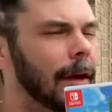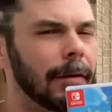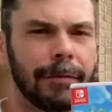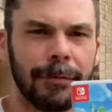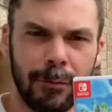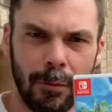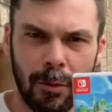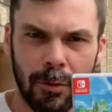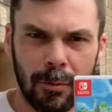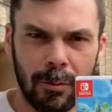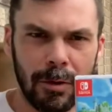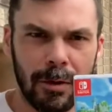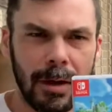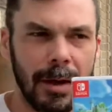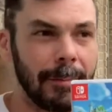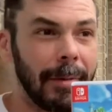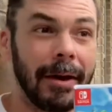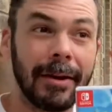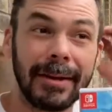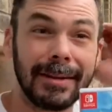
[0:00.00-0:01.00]
forward
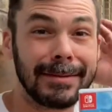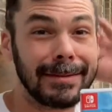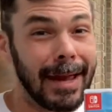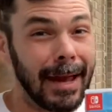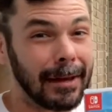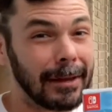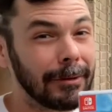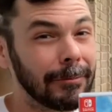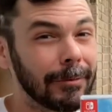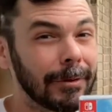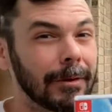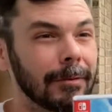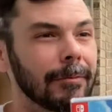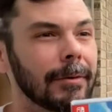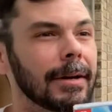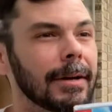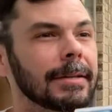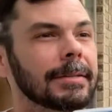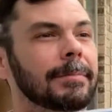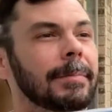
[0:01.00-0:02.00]
about exactly what it was,